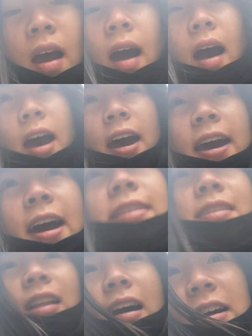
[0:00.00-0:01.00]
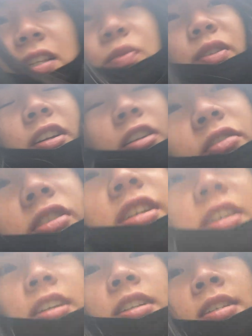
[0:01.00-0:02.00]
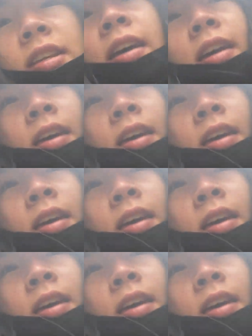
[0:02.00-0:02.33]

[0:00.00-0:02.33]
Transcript: I had class, we did our critiques,